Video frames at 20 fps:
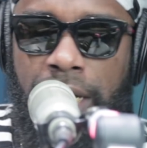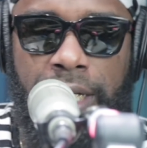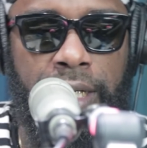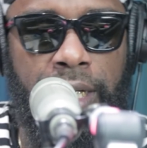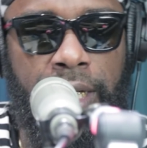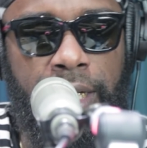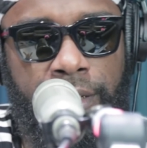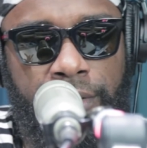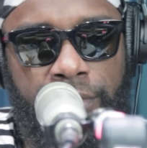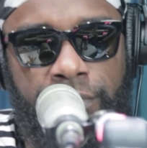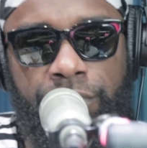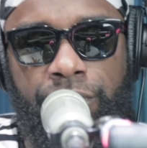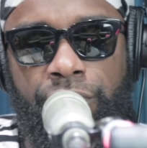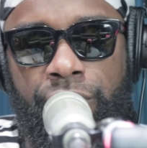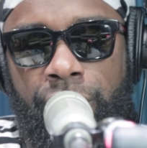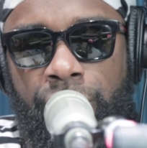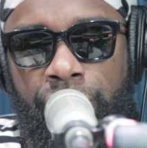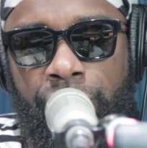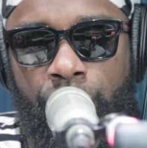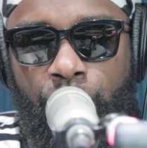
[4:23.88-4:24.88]
And then
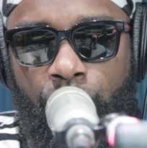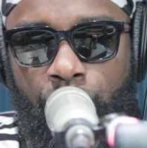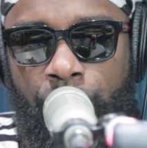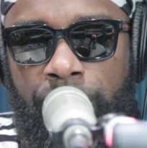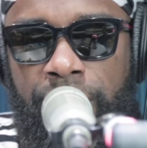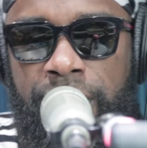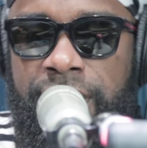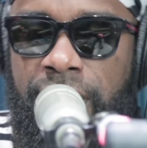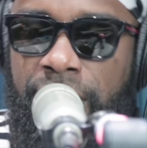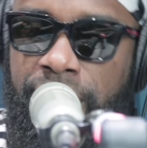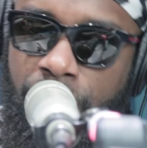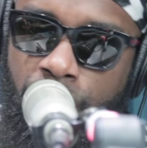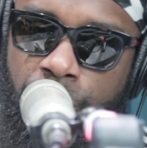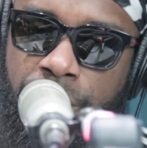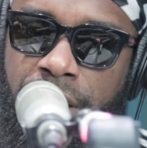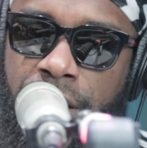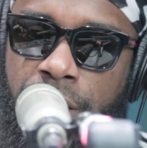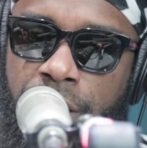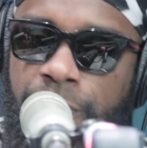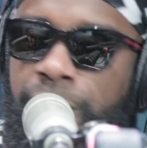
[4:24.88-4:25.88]
Rude Ways, and now
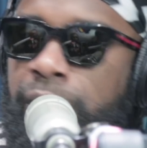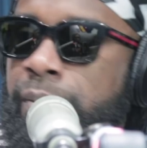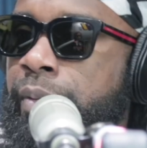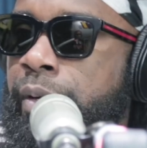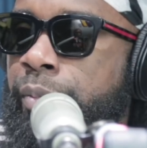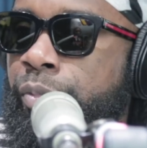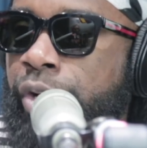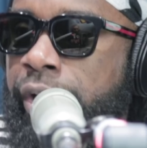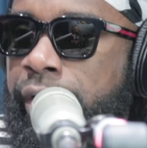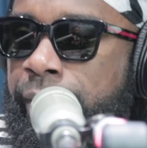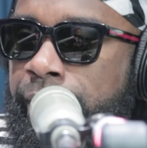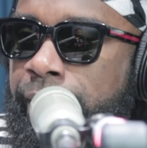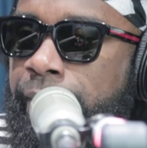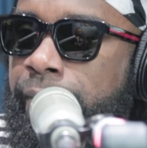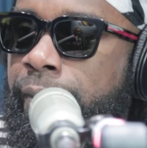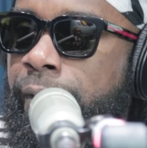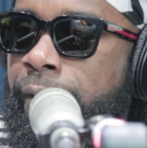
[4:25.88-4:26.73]
we are the Pimpin' Rhythm.